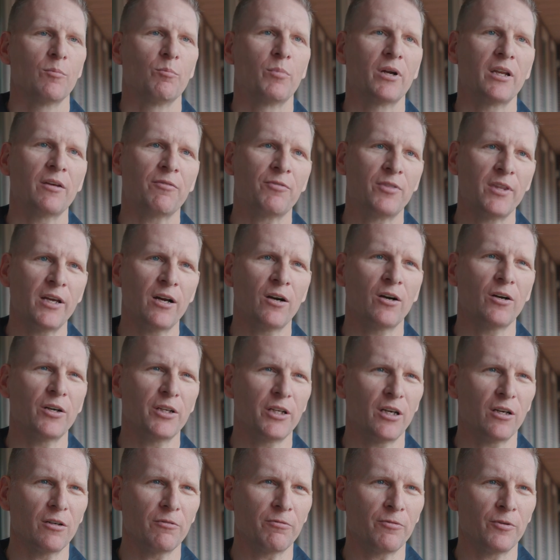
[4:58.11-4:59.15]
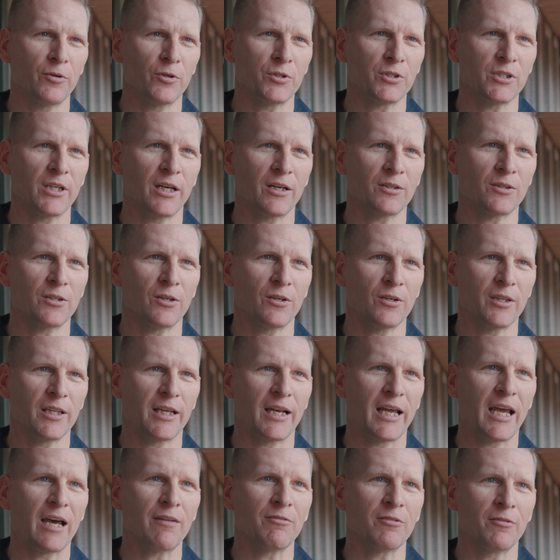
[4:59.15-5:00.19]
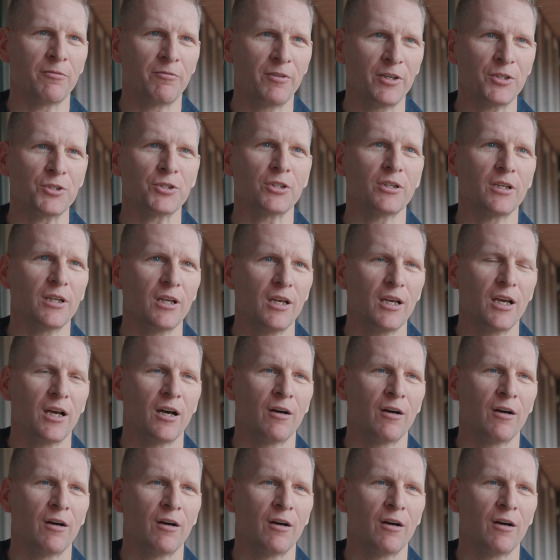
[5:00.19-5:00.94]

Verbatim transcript: But if there are young folks out there that have a vision